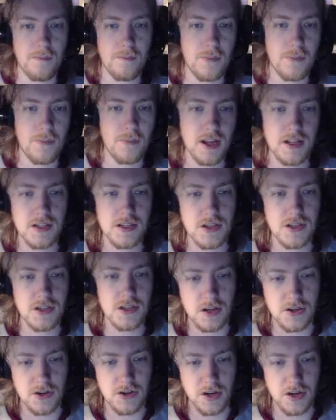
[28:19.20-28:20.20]
Bring in
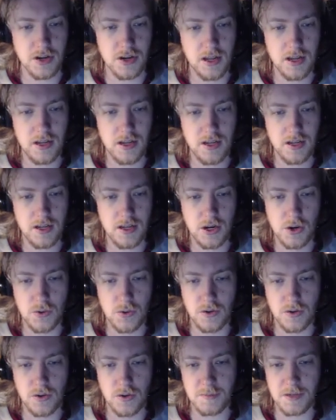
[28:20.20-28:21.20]
Xurkitree,
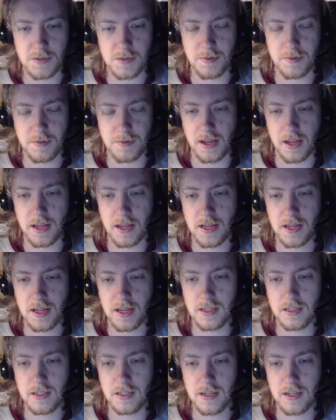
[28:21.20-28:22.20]
Christmas Buddy.
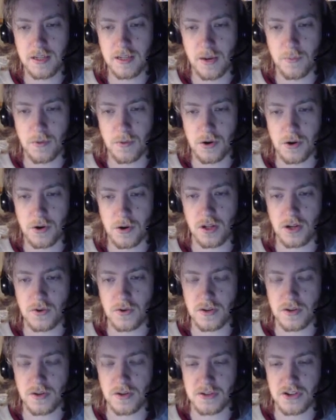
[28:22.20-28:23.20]
I didn't want to call it
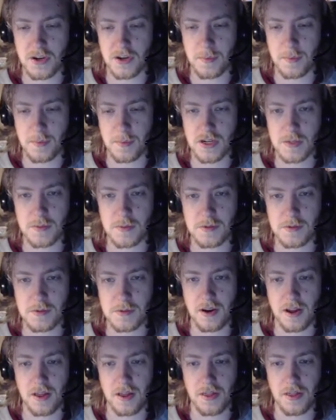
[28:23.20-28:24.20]
Christmas Tree, but Christmas
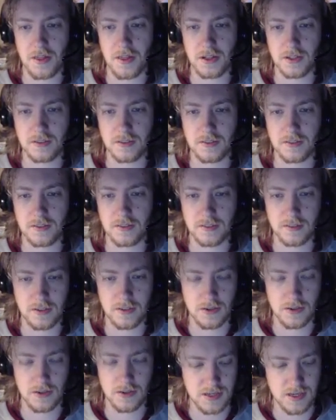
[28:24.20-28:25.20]
Buddy I think
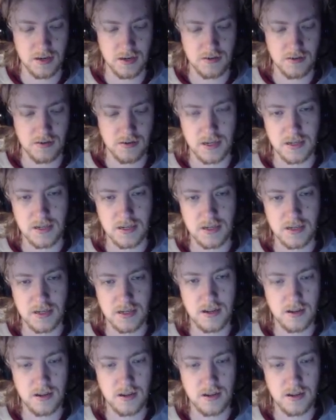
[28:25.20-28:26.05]
sounds nice.